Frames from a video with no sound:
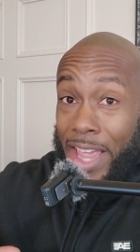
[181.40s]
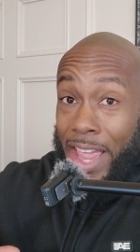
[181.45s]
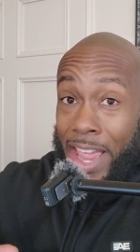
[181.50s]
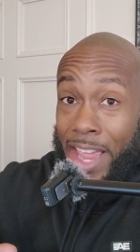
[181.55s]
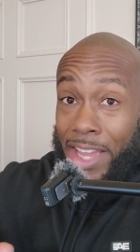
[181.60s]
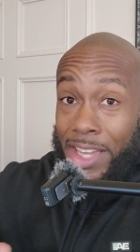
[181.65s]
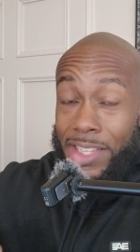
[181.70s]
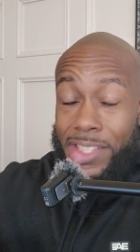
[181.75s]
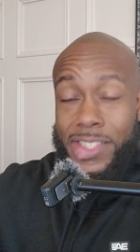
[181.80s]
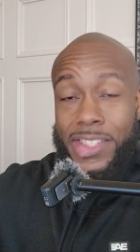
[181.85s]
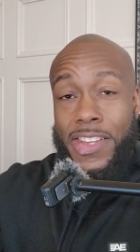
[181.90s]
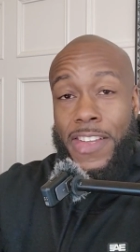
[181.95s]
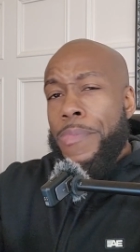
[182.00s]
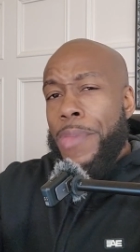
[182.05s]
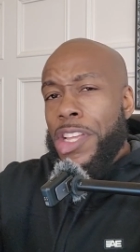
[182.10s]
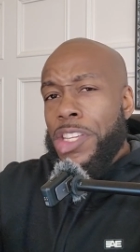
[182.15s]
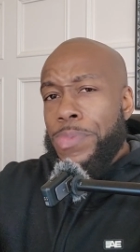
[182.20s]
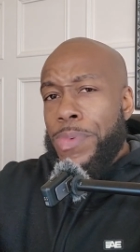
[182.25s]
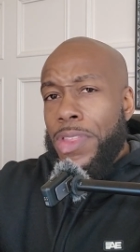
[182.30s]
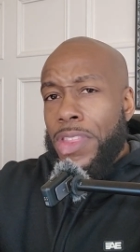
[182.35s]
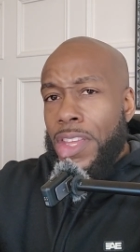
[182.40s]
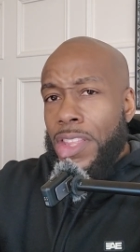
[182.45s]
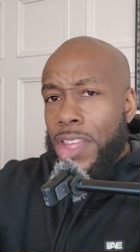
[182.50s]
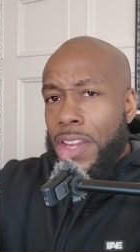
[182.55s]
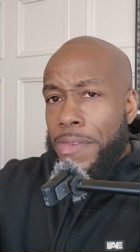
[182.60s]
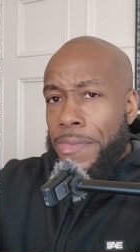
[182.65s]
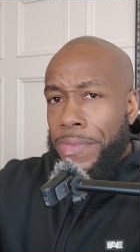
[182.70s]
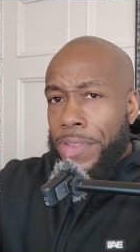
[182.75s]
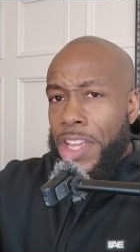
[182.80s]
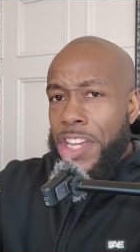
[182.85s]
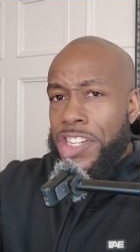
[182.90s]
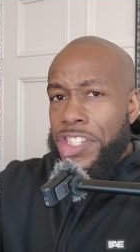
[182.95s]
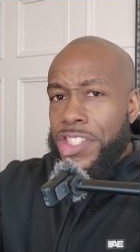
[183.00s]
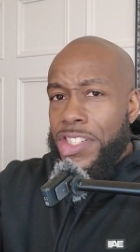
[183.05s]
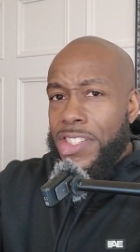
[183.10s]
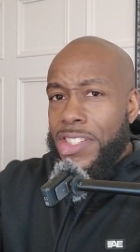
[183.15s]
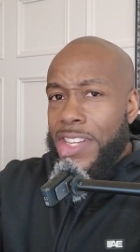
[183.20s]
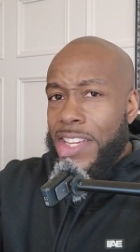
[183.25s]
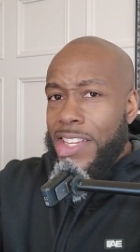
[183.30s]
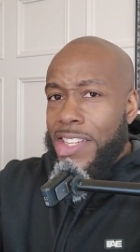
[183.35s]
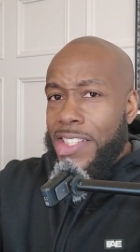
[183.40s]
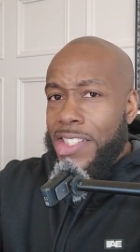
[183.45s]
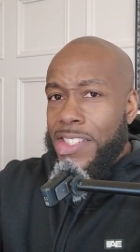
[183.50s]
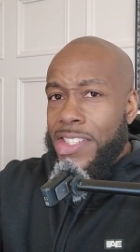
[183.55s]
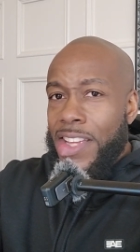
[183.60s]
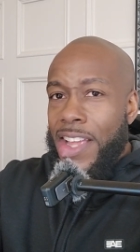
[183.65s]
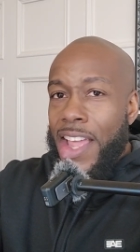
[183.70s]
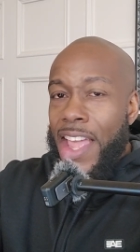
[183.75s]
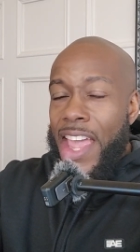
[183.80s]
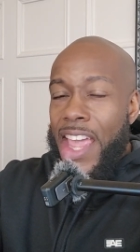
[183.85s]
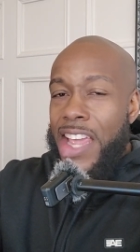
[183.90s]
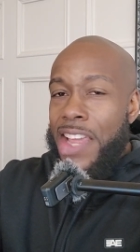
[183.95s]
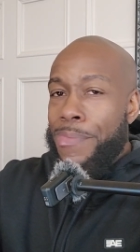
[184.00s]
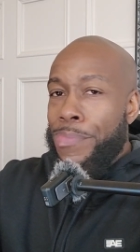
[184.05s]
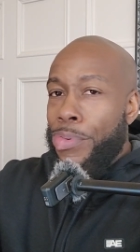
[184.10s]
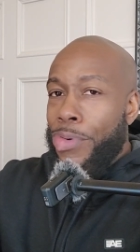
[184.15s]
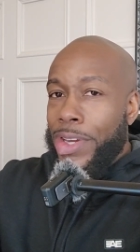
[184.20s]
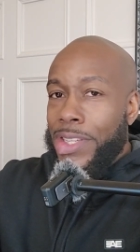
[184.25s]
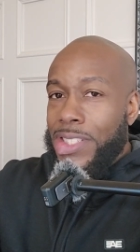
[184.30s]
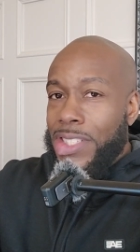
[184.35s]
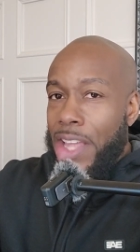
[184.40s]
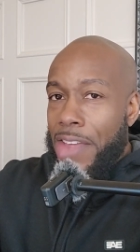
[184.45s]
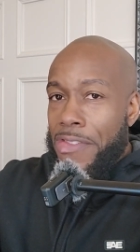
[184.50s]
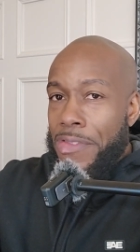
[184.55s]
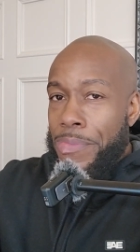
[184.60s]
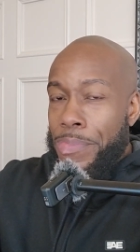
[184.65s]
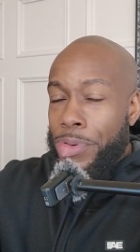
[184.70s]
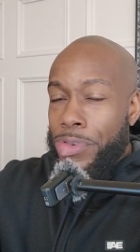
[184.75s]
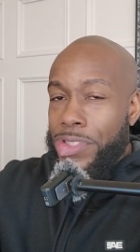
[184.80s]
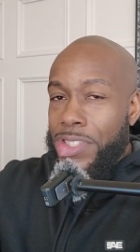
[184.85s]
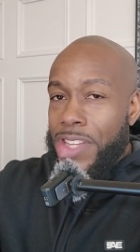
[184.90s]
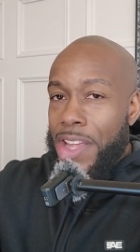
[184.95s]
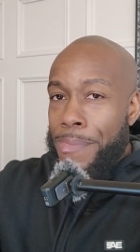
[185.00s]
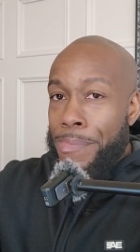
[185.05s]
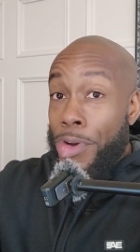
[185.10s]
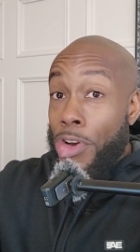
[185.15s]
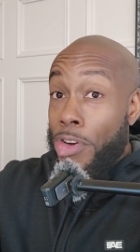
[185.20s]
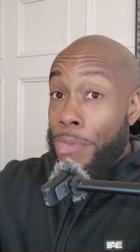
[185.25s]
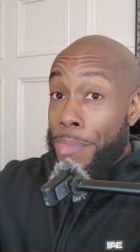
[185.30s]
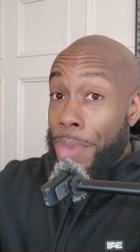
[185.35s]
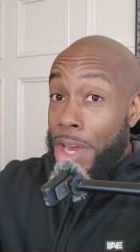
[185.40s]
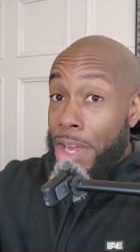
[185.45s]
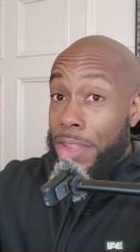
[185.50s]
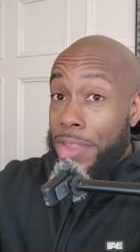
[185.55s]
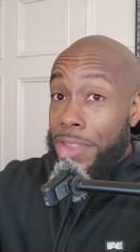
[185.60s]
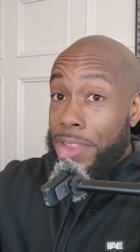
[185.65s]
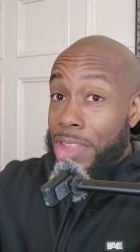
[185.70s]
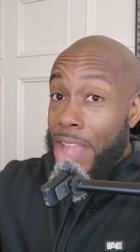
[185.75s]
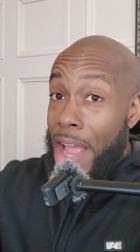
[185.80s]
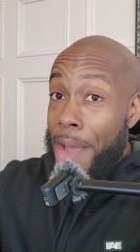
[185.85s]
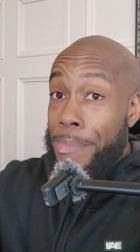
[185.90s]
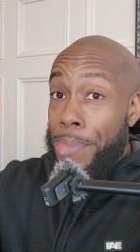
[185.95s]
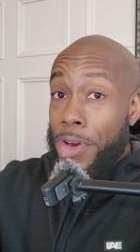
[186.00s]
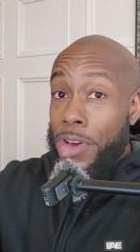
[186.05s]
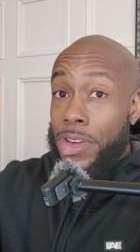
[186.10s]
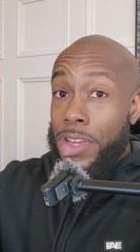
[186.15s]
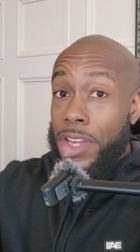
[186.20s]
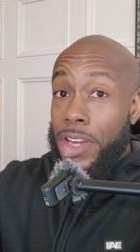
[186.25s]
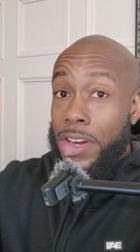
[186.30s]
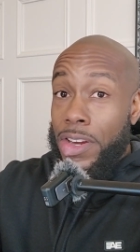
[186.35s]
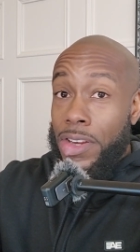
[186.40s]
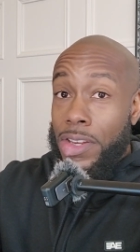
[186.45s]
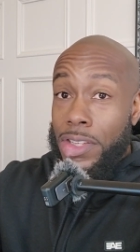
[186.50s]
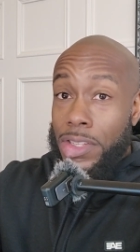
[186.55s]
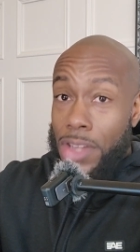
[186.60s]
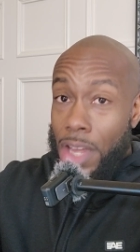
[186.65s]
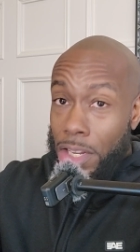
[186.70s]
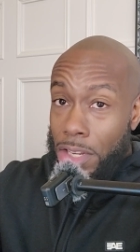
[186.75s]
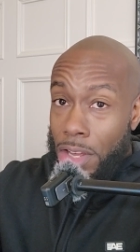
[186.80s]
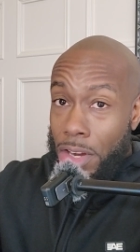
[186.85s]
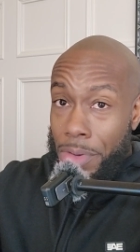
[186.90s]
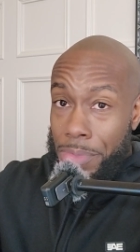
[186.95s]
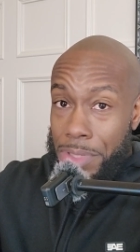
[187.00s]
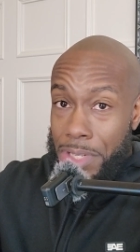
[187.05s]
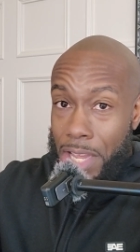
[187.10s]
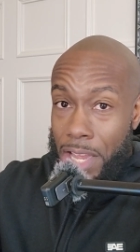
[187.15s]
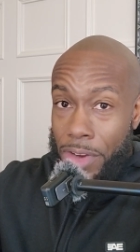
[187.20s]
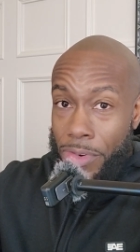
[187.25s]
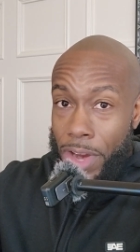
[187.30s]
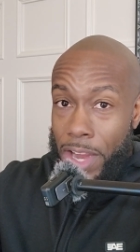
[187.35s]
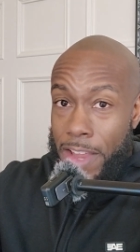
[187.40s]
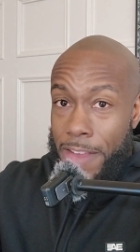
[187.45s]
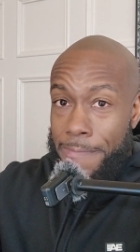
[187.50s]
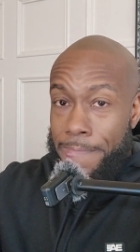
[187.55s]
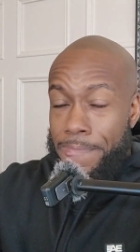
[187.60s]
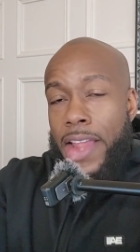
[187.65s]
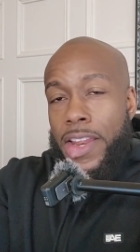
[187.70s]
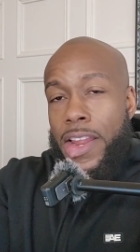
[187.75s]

of eggs. It makes me think that inflation is 8.7% per month, not per year. Y'all know what I'm saying, right?